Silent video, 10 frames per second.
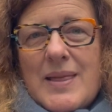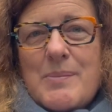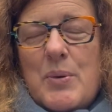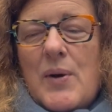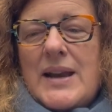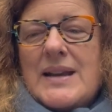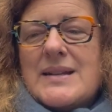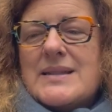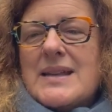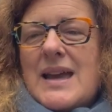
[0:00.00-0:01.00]
The point
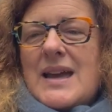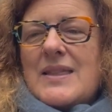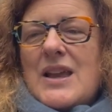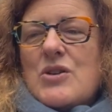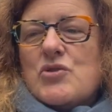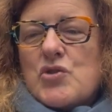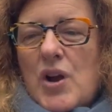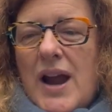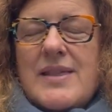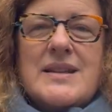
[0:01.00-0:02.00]
is that you
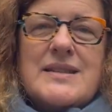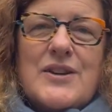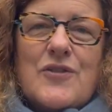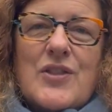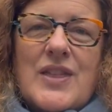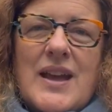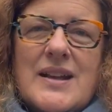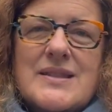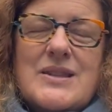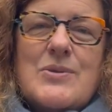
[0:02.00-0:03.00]
try these different
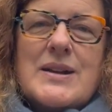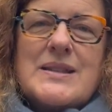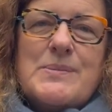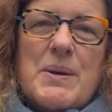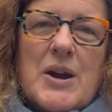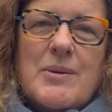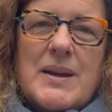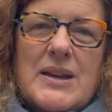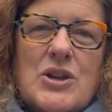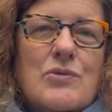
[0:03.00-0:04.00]
things, you
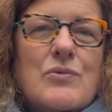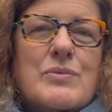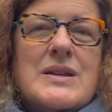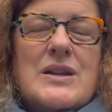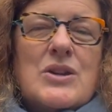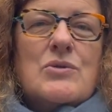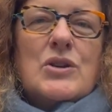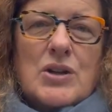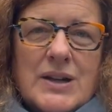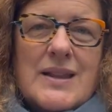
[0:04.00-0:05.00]
experiment, you
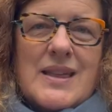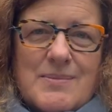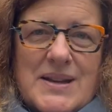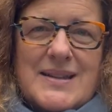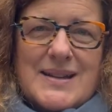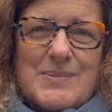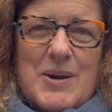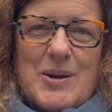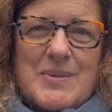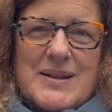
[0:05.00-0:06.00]
look at them as
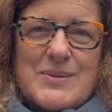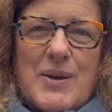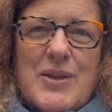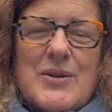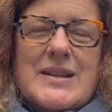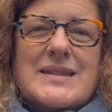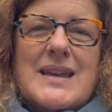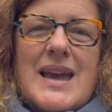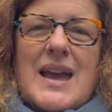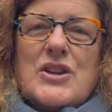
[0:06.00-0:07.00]
experiments, whether it's
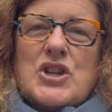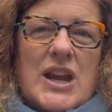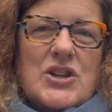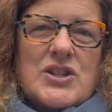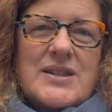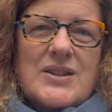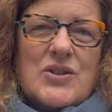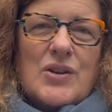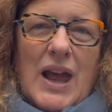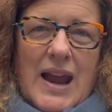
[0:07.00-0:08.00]
changes in
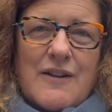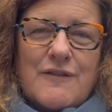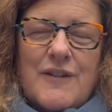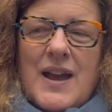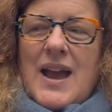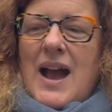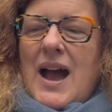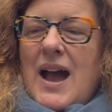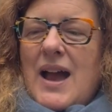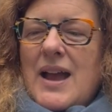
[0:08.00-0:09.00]
your life
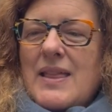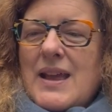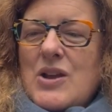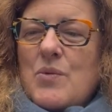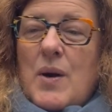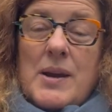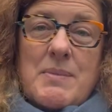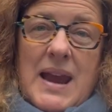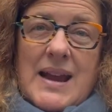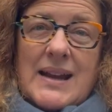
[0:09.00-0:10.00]
that you want to
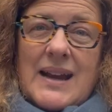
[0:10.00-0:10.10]
make,